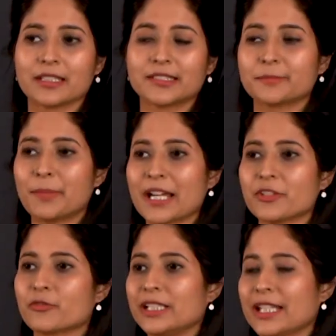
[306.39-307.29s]
The
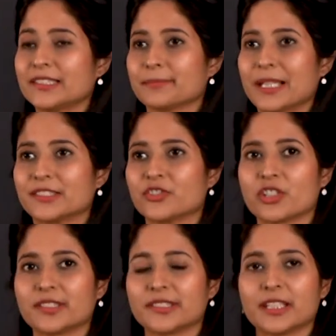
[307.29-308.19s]
spine relays
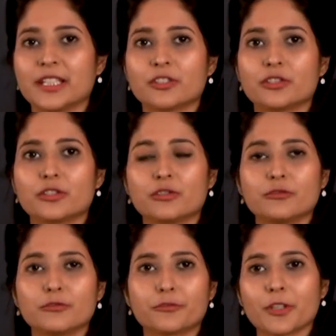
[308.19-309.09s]
messages
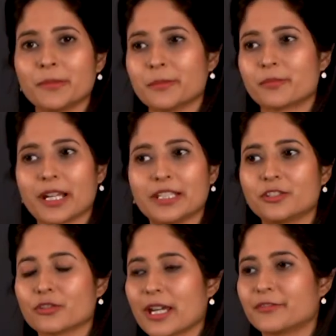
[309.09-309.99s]
from the brain
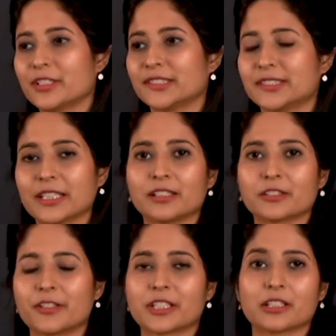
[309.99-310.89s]
to every single
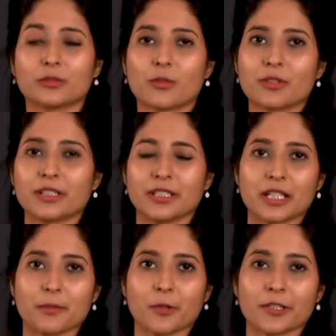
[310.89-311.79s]
critical organ in
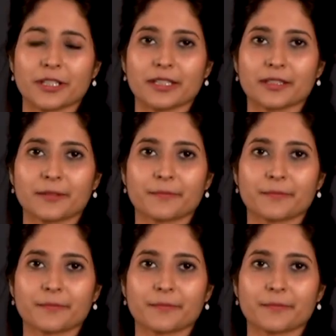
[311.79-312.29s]
our body.